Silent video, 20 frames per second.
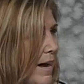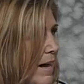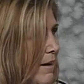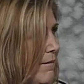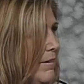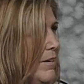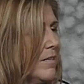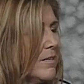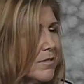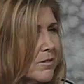
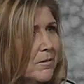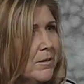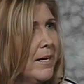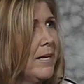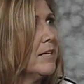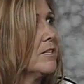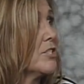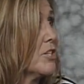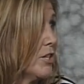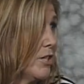have it, it's
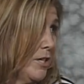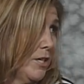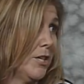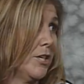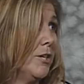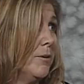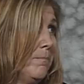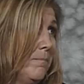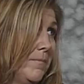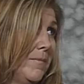okay. It's going to
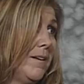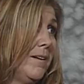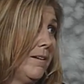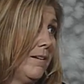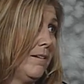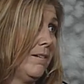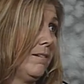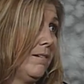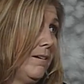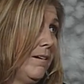come. Right.
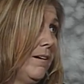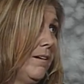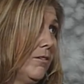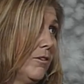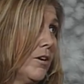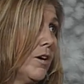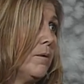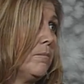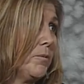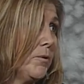Yeah.
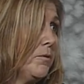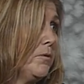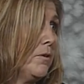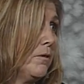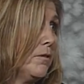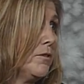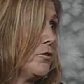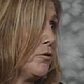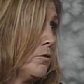It'll come through your